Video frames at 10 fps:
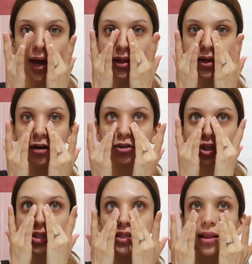And then I'll
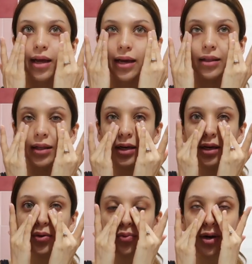just
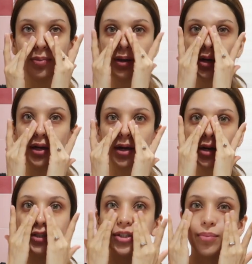lightly rub it in
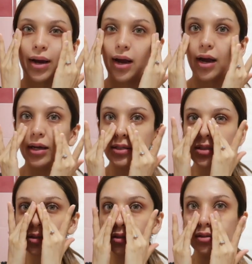under my eyes.